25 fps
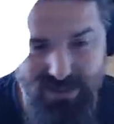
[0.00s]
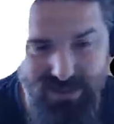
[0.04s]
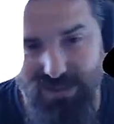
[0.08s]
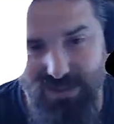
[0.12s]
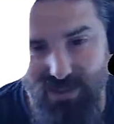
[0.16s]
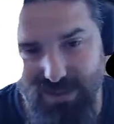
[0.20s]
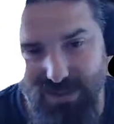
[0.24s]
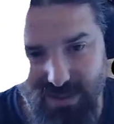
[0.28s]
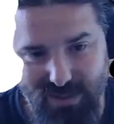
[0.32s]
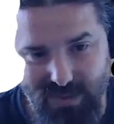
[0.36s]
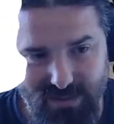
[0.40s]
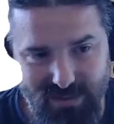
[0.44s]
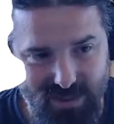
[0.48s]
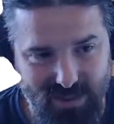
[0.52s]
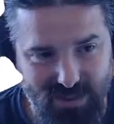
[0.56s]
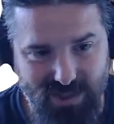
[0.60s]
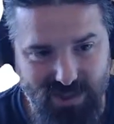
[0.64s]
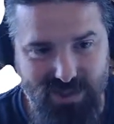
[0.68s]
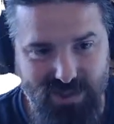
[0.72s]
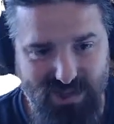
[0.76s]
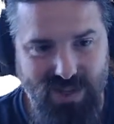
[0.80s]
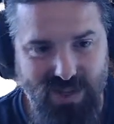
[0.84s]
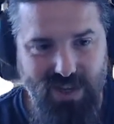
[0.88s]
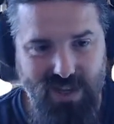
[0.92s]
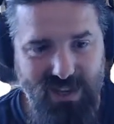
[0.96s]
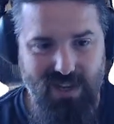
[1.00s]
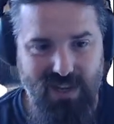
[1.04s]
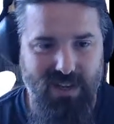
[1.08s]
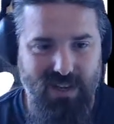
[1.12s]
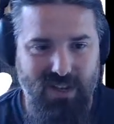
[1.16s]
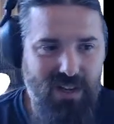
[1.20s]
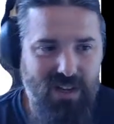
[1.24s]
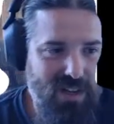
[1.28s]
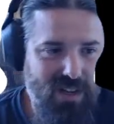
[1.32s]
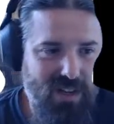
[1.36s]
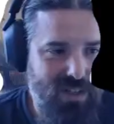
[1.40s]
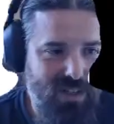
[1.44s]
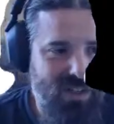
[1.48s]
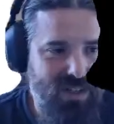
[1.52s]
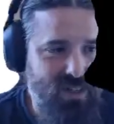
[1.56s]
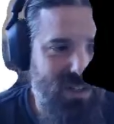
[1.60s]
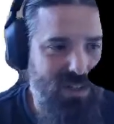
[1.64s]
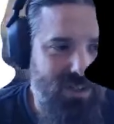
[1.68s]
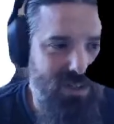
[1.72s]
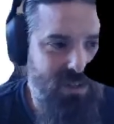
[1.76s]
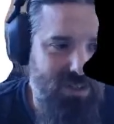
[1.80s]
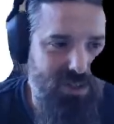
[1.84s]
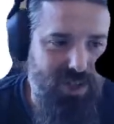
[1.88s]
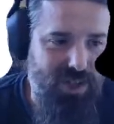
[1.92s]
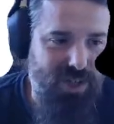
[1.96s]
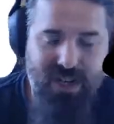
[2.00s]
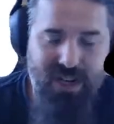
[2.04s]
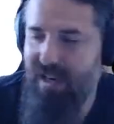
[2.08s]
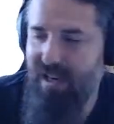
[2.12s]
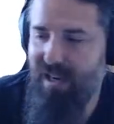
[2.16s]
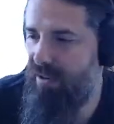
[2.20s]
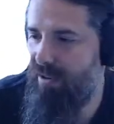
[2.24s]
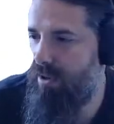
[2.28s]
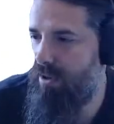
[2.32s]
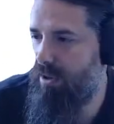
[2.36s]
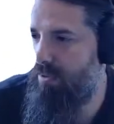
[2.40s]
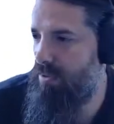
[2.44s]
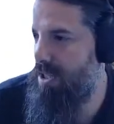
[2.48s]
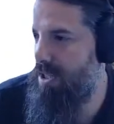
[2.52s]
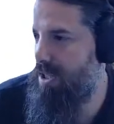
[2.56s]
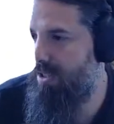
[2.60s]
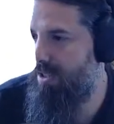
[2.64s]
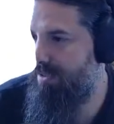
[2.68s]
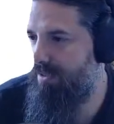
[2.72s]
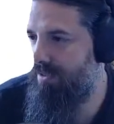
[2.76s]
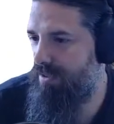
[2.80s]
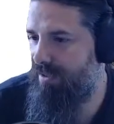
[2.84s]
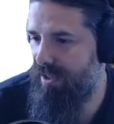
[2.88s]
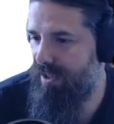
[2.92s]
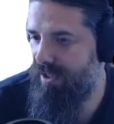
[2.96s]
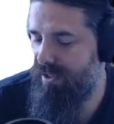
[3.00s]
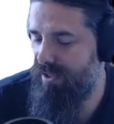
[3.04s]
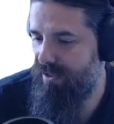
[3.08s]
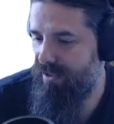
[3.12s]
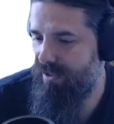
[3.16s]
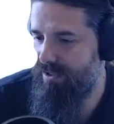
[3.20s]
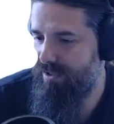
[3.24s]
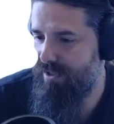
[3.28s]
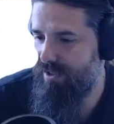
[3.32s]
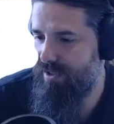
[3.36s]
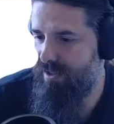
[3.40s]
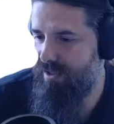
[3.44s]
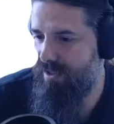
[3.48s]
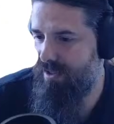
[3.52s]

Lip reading: kind of just share how I work on things and